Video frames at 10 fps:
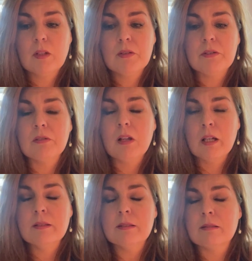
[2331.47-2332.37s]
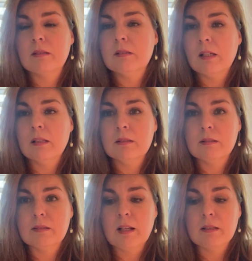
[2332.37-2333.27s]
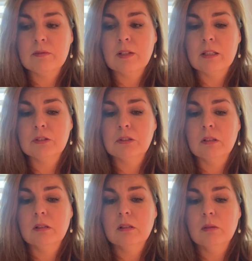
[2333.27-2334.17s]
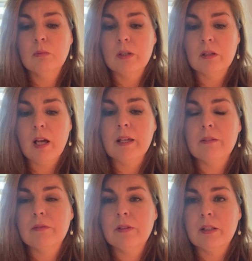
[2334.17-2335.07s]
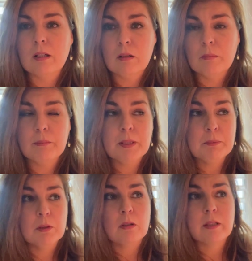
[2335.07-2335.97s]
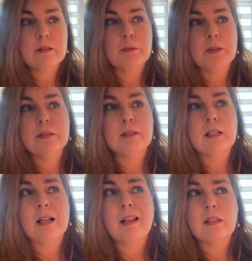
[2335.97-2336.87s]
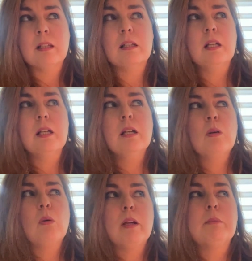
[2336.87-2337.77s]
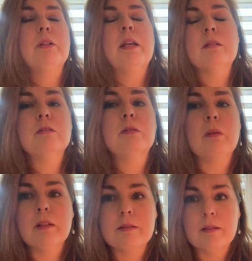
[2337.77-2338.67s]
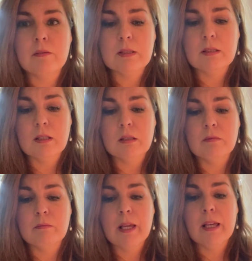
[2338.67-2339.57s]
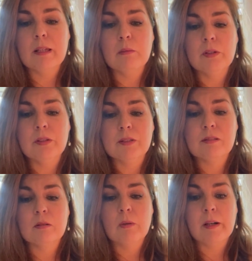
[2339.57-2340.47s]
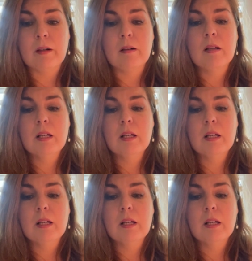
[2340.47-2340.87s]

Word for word: there's a lot of discontent, dissatisfaction with life that um, people are experiencing, and I think quite pronounced around the seventeenth of May with this square.